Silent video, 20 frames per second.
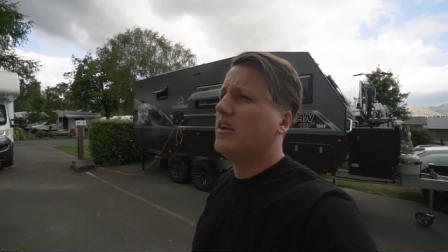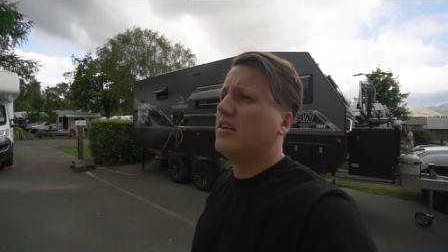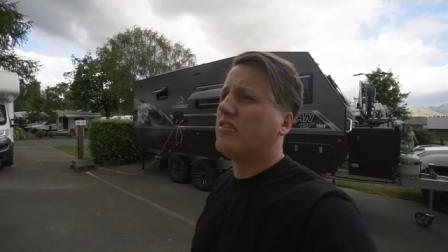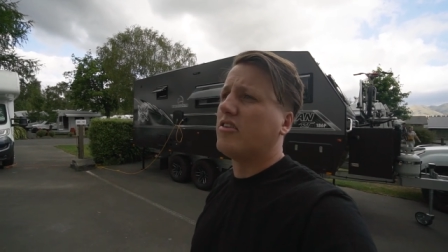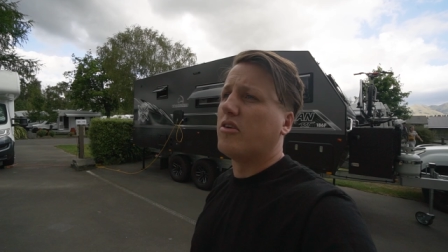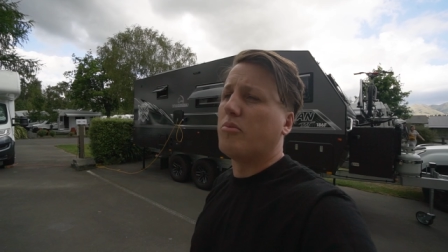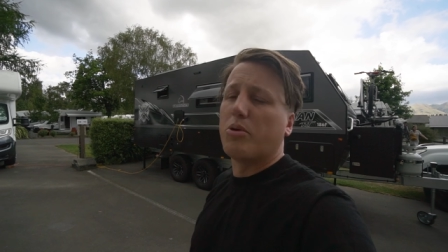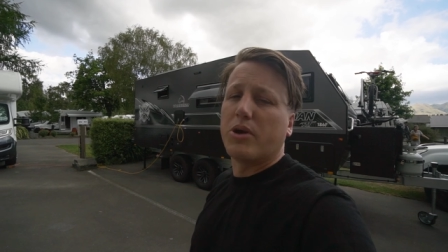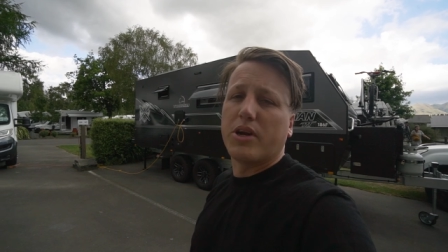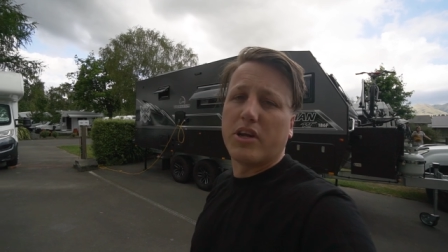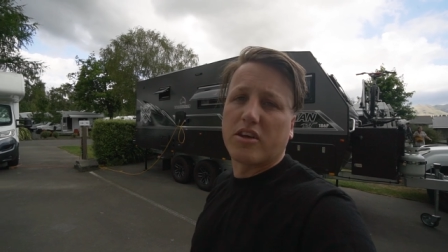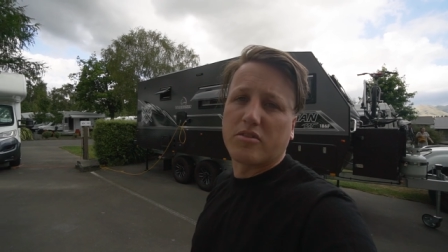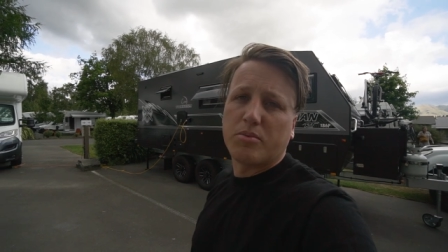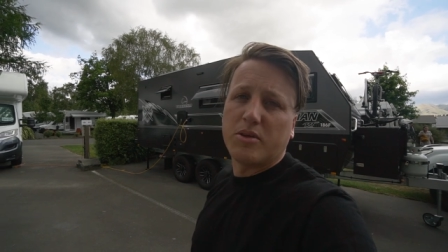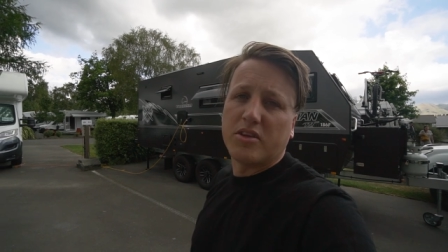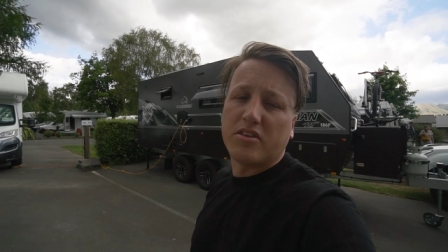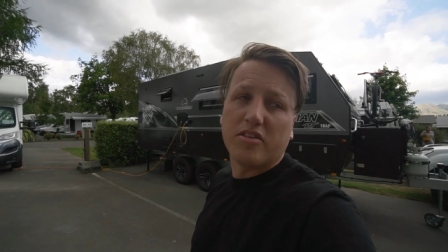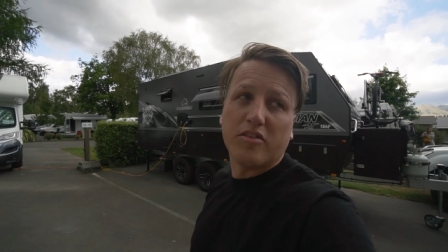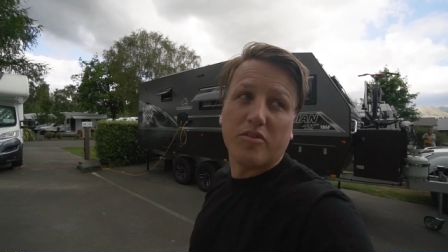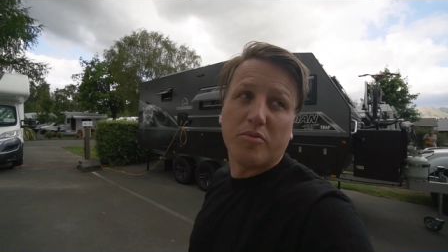So pretty
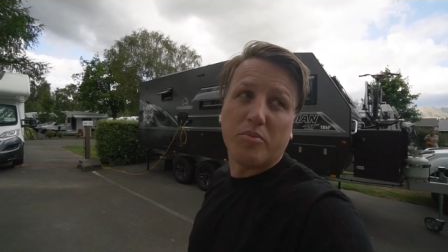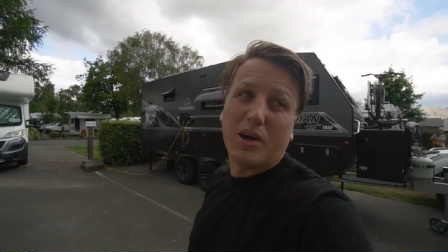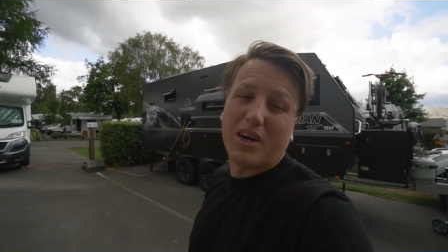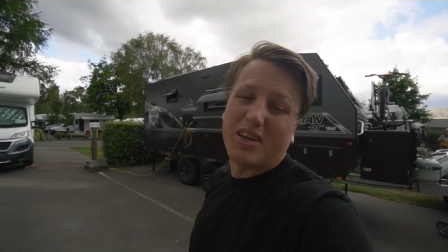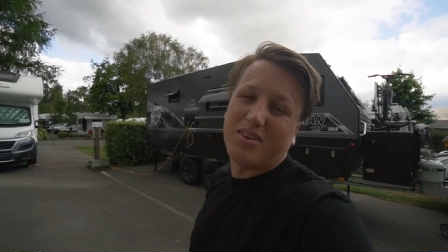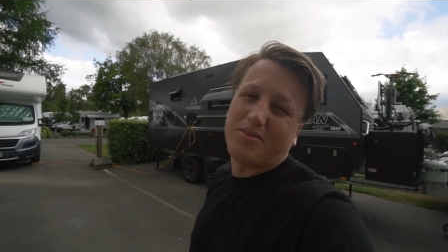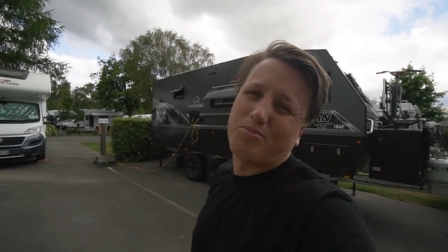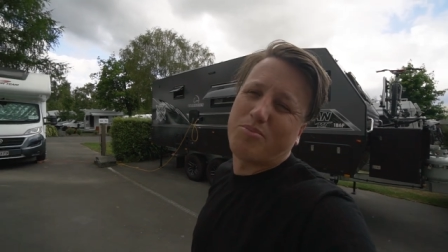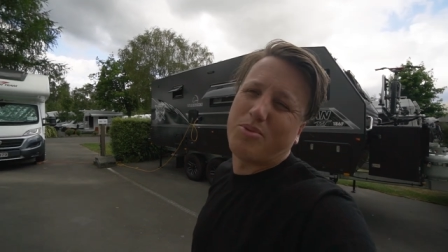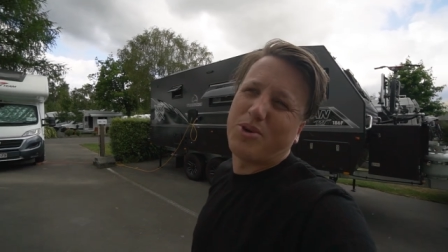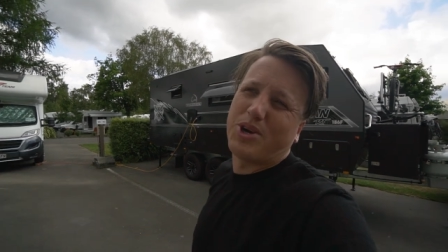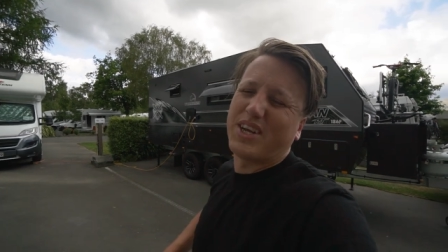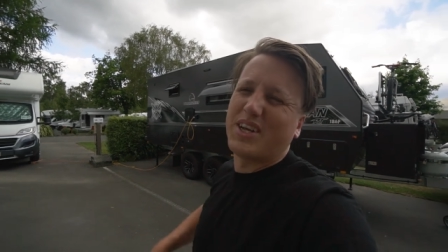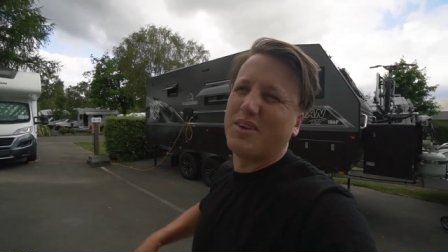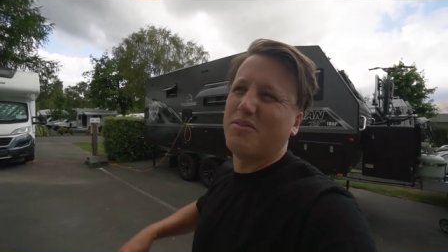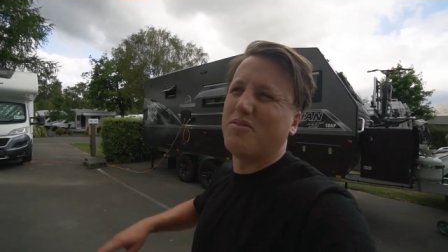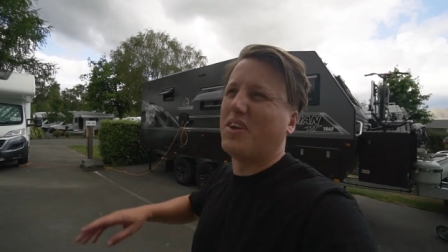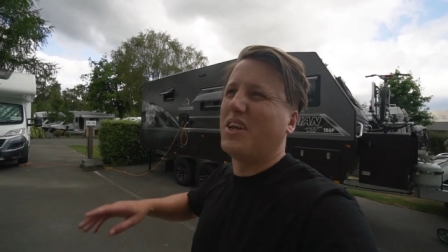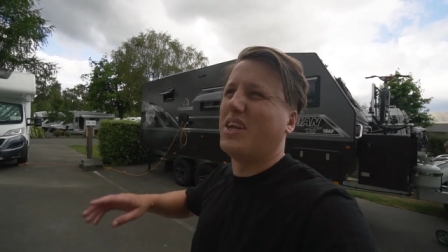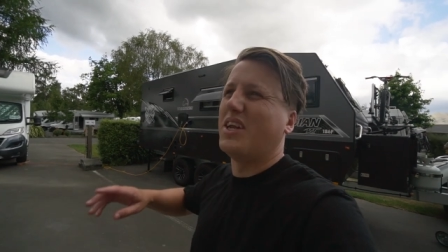expensive, but pretty
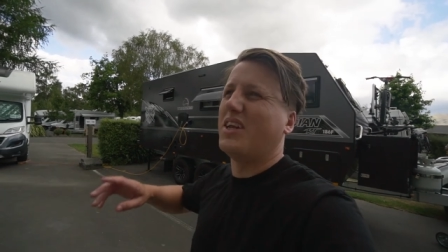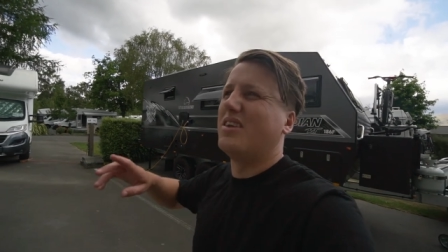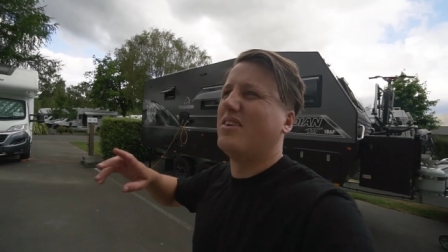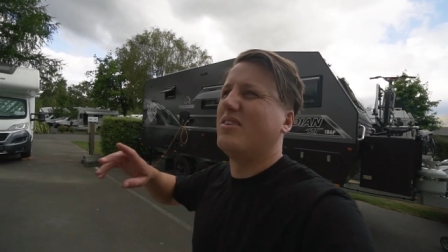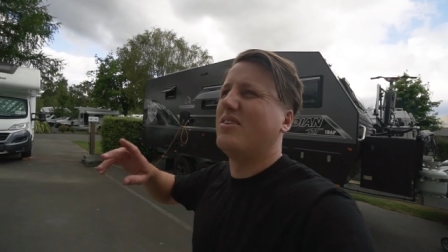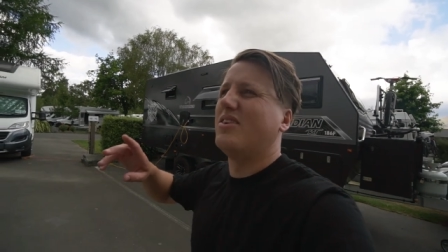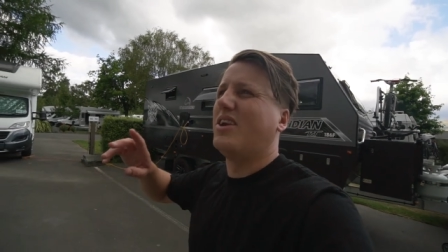convenient.